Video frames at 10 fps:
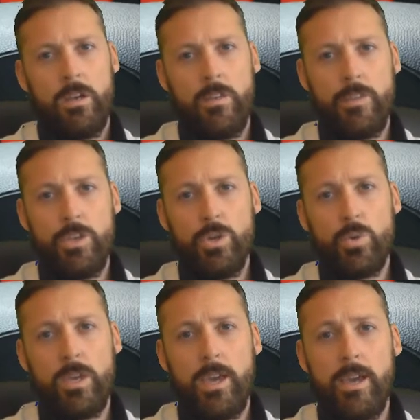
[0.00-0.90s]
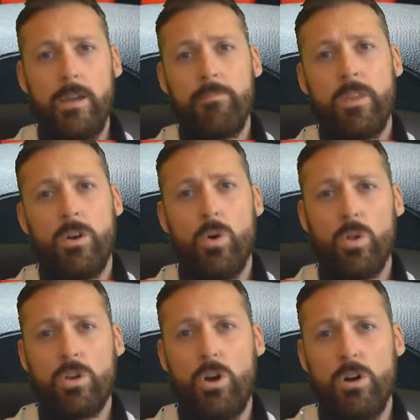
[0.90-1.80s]
In the UK,
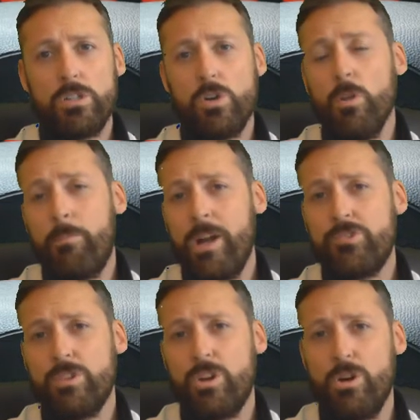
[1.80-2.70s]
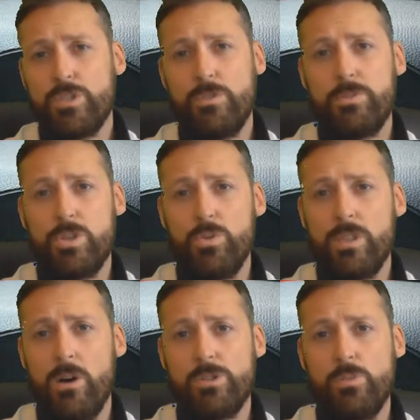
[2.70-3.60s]
all cars, all petrol cars from
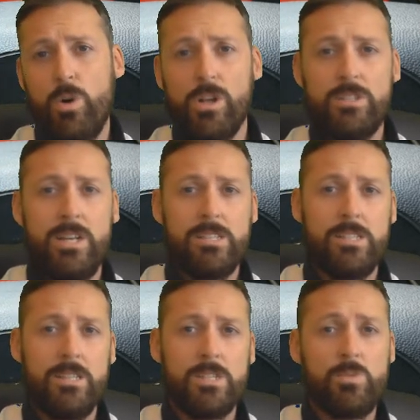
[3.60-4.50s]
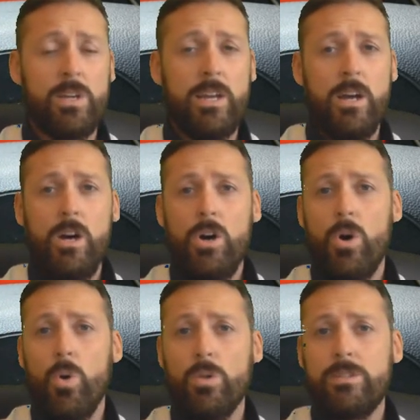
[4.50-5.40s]
2001 are tested this way.
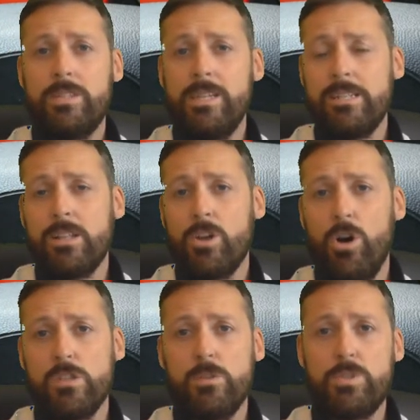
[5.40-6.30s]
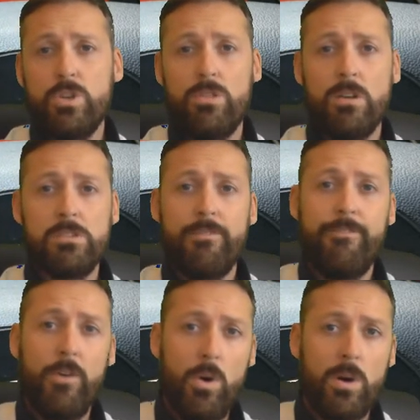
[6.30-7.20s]
All diesel cars from
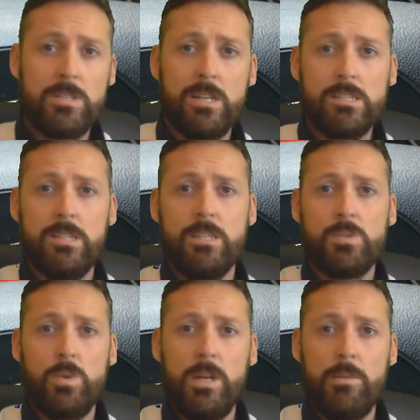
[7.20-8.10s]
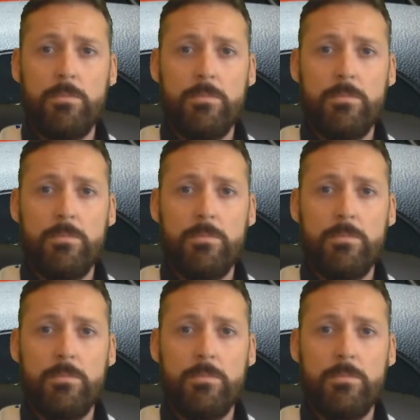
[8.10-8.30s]
2004 are tested this way.